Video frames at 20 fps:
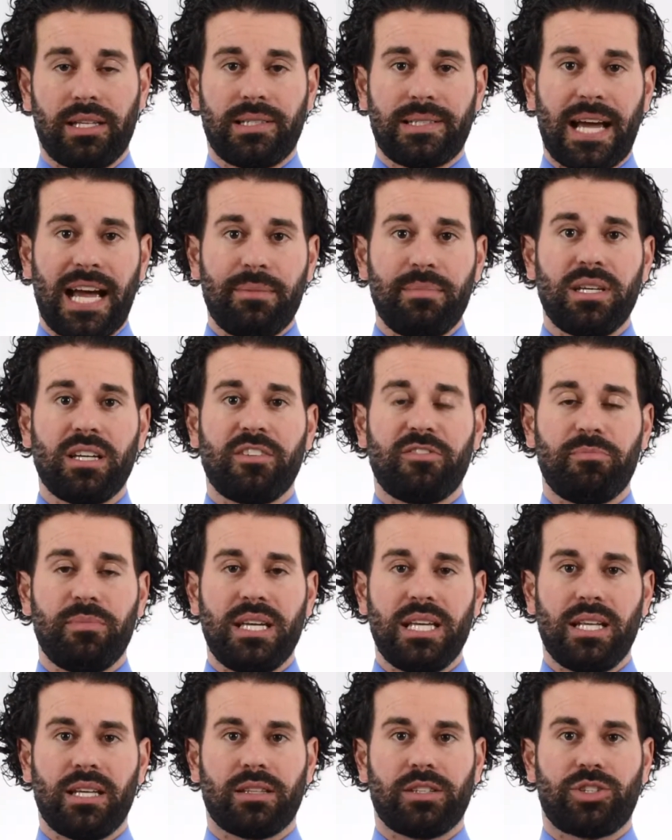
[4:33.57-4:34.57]
Timing of
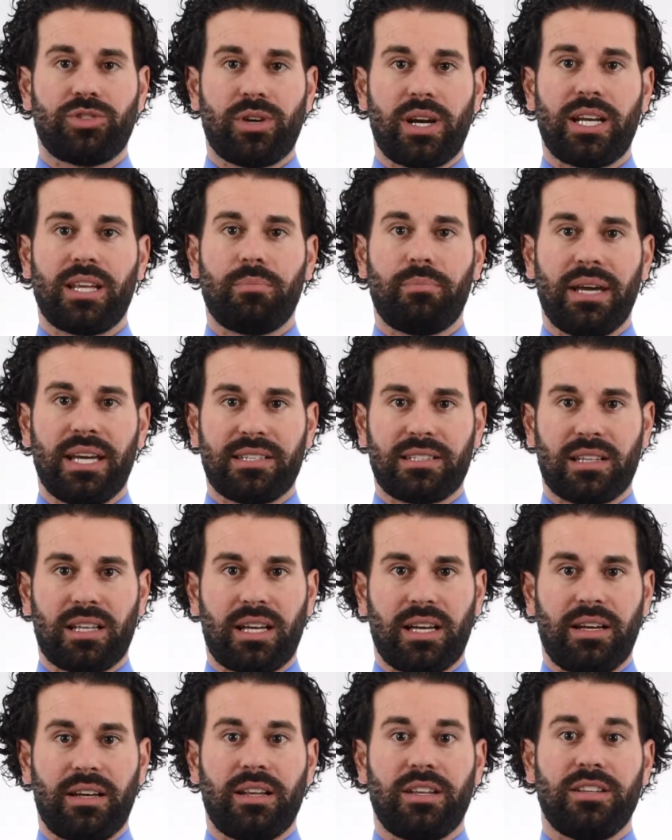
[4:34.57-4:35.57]
meeting the trading
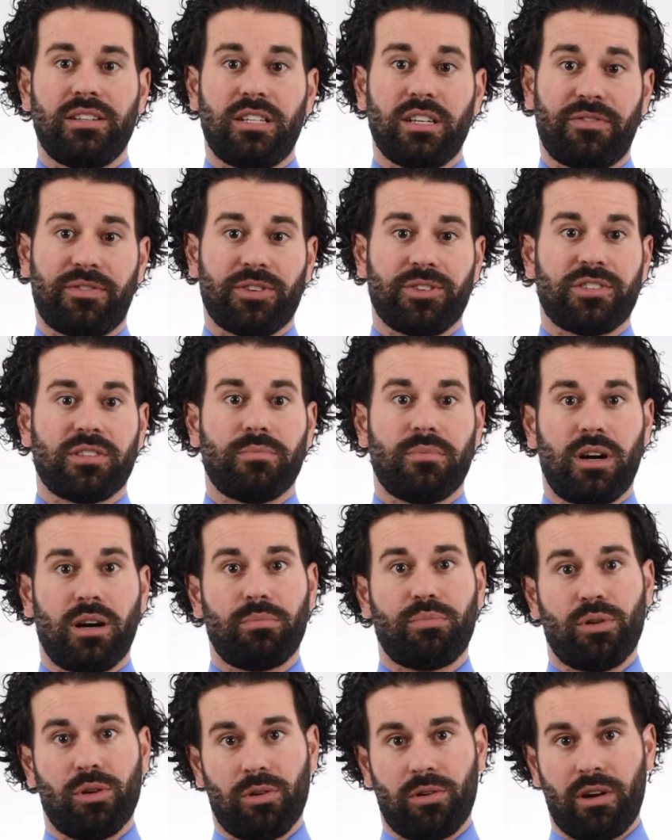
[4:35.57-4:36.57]
baseline differs among
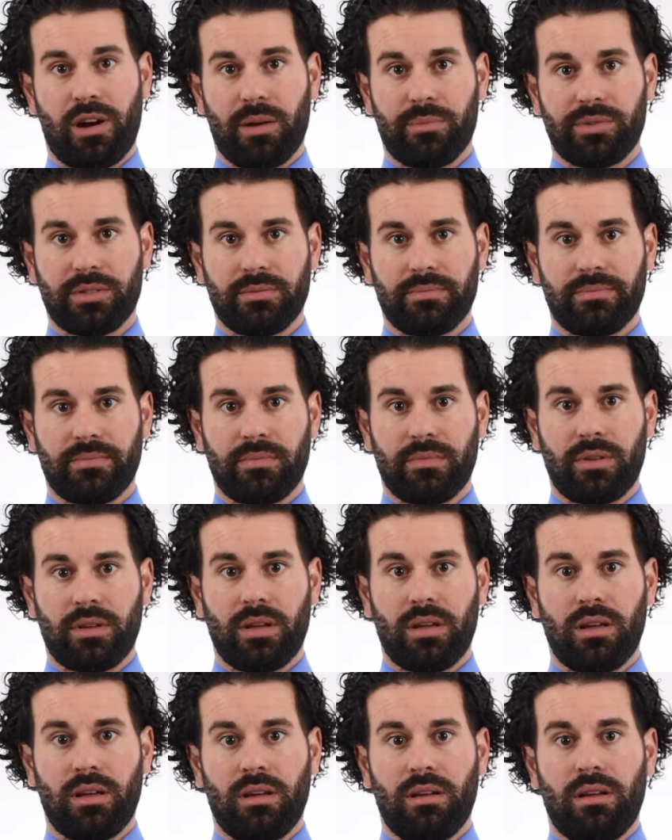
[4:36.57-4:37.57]
programs.
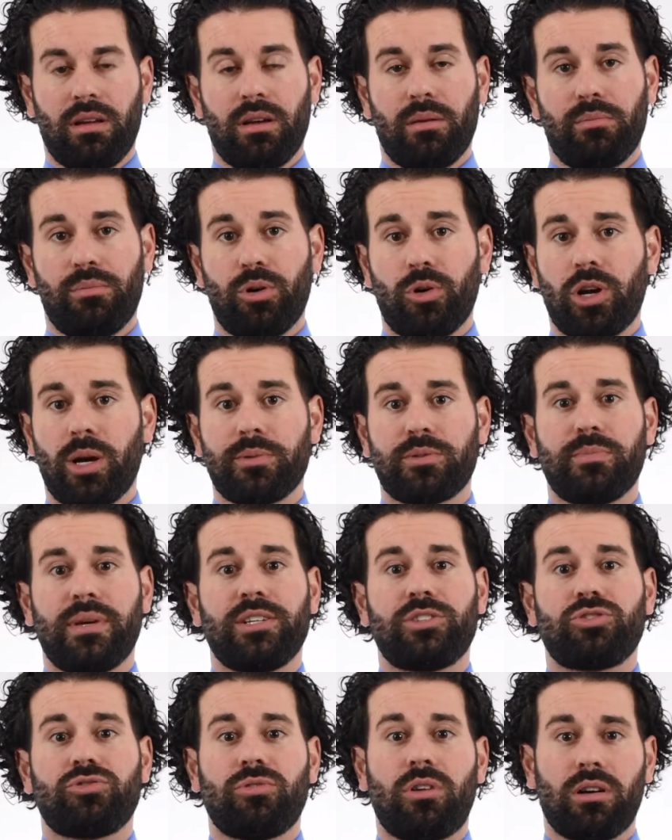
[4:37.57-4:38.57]
Programs may
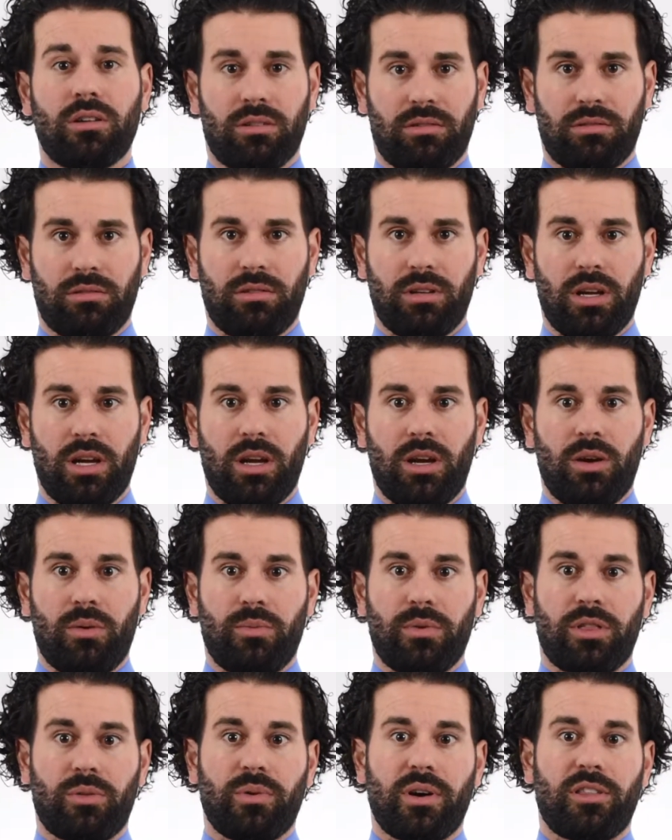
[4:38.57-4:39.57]
struggle
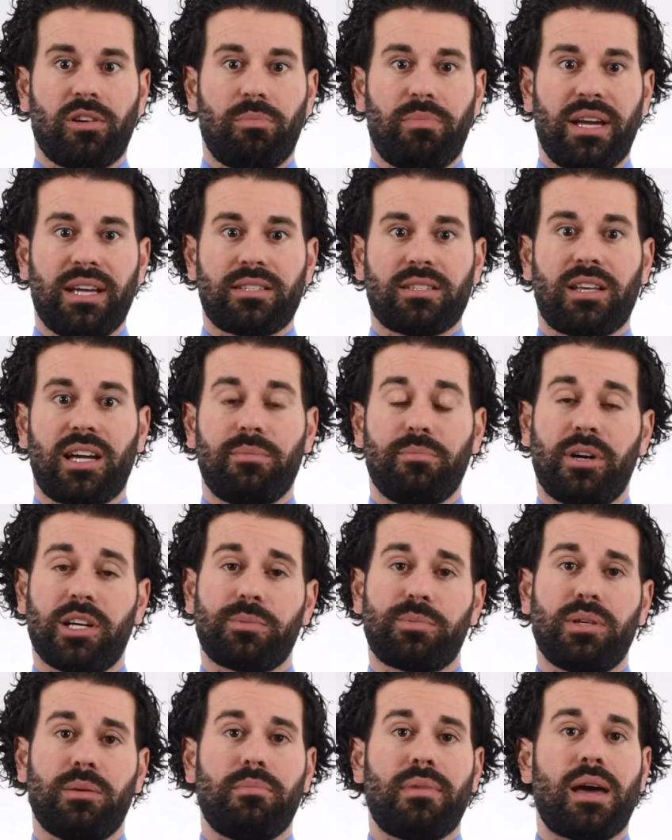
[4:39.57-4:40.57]
with whether baseline
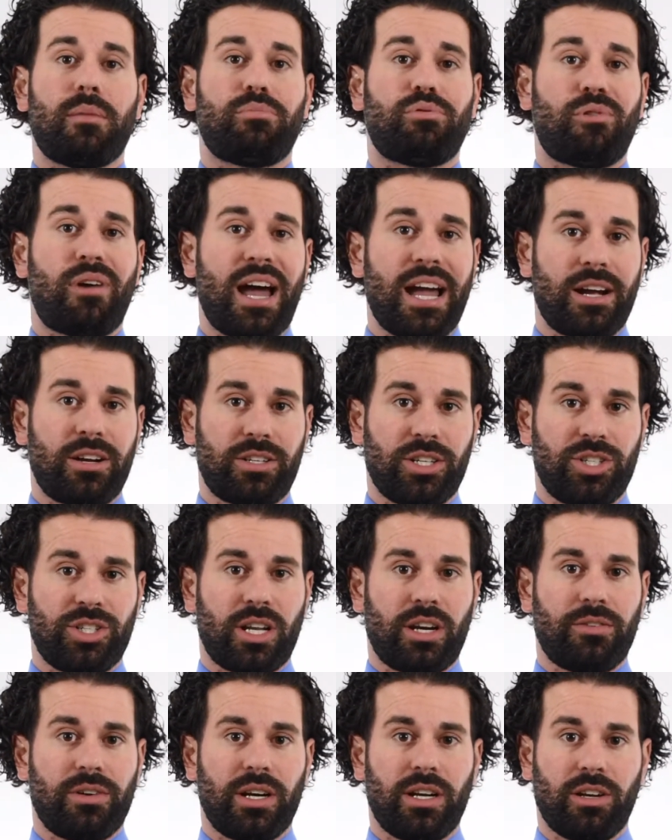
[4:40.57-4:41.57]
must be met prior to
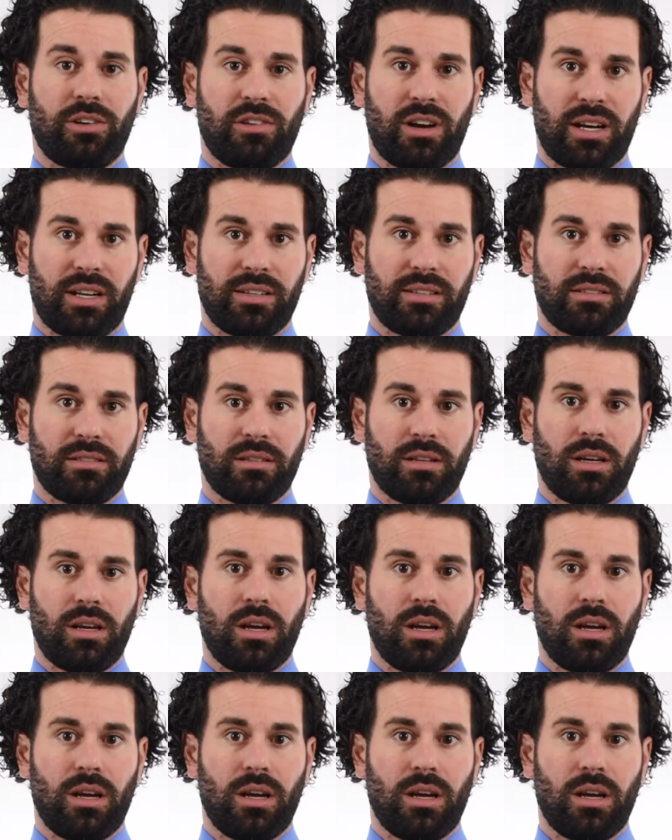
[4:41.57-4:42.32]
generating credits,